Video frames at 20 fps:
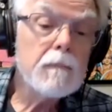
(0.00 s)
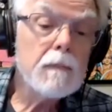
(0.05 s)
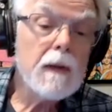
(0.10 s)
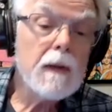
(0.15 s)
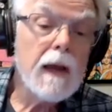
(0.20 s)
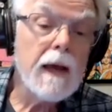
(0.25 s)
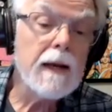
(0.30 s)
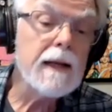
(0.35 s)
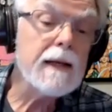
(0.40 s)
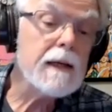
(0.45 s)

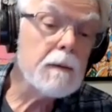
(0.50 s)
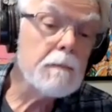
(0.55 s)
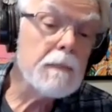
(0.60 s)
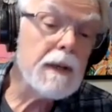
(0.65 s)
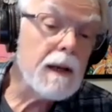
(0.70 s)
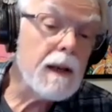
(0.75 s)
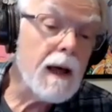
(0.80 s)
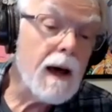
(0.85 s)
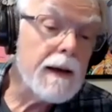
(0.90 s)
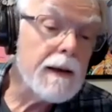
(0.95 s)
And it can be
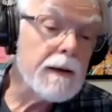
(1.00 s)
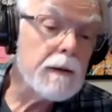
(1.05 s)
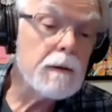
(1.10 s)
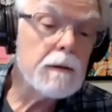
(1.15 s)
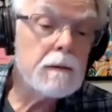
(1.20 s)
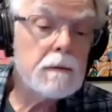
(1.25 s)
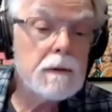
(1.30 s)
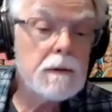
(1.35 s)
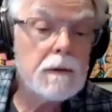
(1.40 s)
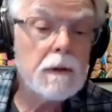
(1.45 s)

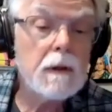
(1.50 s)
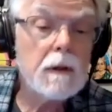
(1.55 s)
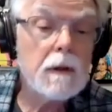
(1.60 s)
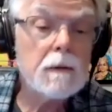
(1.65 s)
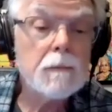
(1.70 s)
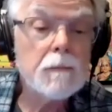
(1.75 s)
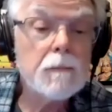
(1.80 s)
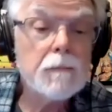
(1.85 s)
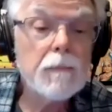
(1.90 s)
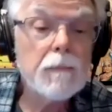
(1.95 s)
lighter, you know,
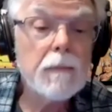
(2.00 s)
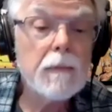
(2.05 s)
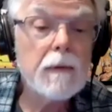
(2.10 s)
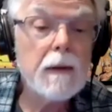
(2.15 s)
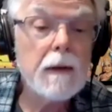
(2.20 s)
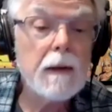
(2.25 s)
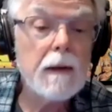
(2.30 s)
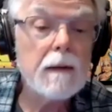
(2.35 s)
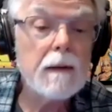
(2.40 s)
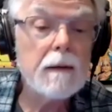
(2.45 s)

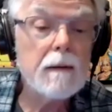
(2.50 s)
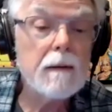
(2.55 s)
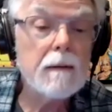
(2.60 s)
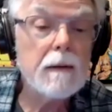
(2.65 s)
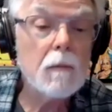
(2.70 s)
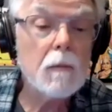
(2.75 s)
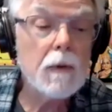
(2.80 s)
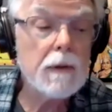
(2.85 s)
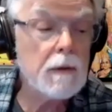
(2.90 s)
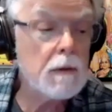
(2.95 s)

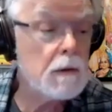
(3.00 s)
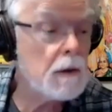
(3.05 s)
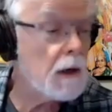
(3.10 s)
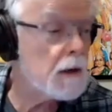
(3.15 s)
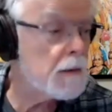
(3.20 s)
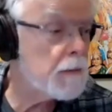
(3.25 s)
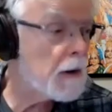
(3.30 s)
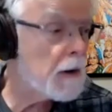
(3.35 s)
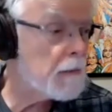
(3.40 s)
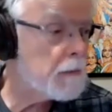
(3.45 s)
than what they're talking
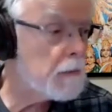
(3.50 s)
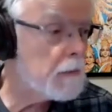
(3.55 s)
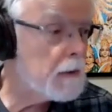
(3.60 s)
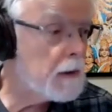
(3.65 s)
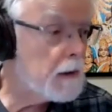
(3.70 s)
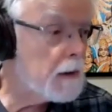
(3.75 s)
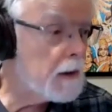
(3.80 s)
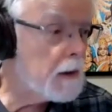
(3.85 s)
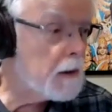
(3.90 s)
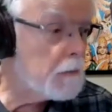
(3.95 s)
about
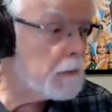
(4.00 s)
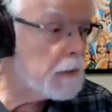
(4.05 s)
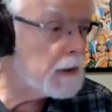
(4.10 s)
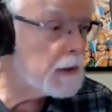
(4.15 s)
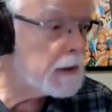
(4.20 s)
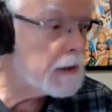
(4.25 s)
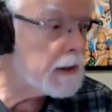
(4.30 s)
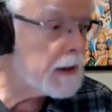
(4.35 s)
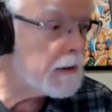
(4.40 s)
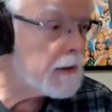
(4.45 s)

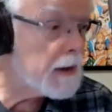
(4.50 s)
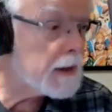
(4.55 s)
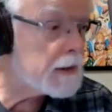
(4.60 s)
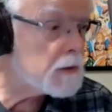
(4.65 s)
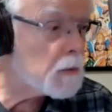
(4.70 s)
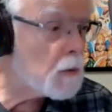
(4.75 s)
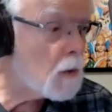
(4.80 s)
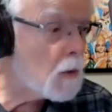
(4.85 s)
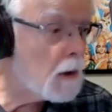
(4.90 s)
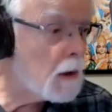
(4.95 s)
building. And that's
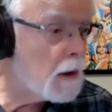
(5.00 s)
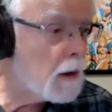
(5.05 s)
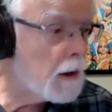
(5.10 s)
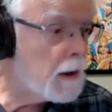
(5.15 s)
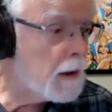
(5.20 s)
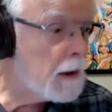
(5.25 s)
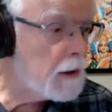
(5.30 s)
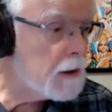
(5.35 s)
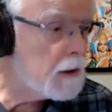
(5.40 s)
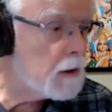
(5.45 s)
one,
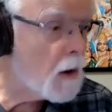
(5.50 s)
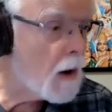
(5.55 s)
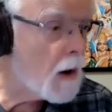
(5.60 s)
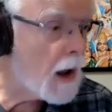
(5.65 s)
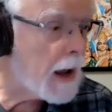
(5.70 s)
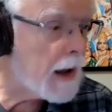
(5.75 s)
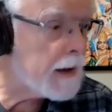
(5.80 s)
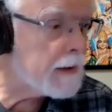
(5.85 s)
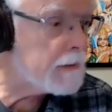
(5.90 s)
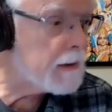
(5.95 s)
you know,
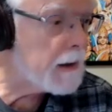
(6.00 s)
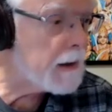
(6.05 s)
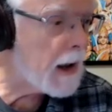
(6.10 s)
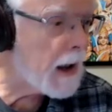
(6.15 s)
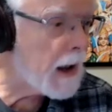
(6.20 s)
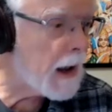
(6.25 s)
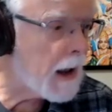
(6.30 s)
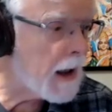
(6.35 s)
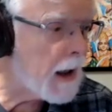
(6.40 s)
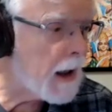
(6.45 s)

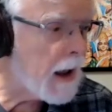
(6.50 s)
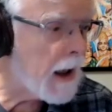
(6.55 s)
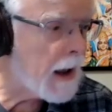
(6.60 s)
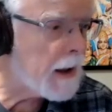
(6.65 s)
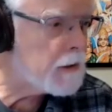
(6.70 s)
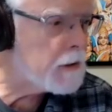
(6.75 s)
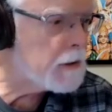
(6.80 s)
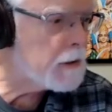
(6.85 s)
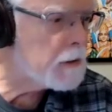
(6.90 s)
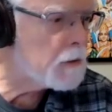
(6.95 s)
I
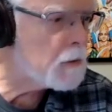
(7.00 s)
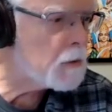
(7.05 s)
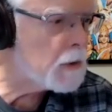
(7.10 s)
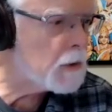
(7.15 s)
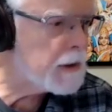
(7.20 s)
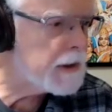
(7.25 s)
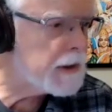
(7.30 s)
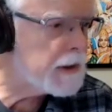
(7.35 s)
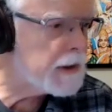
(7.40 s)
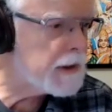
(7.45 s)
couldn't
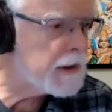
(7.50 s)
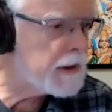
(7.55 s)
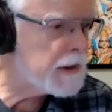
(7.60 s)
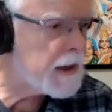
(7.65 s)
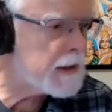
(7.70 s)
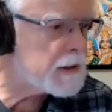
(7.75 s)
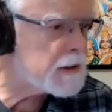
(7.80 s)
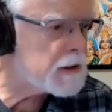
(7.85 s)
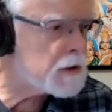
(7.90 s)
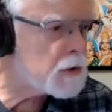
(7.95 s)
really get that
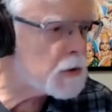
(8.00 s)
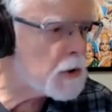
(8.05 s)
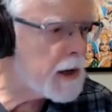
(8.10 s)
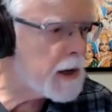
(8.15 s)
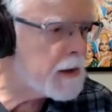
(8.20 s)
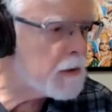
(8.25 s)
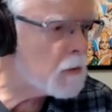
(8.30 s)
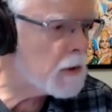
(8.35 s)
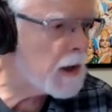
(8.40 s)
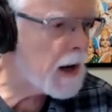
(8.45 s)
straight
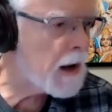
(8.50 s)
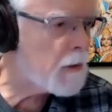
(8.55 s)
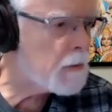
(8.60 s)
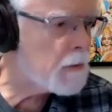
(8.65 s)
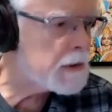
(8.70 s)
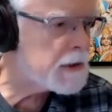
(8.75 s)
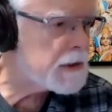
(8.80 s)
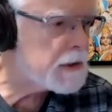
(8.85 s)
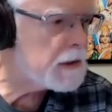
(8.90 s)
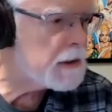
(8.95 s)
when I
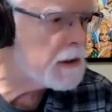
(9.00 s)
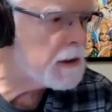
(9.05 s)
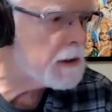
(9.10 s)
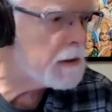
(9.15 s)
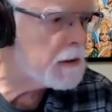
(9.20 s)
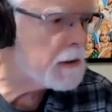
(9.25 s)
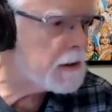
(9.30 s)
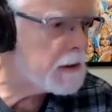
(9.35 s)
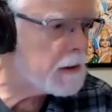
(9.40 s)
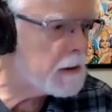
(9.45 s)
was
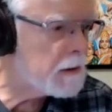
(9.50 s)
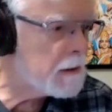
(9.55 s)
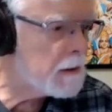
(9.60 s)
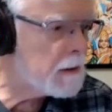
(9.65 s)
hearing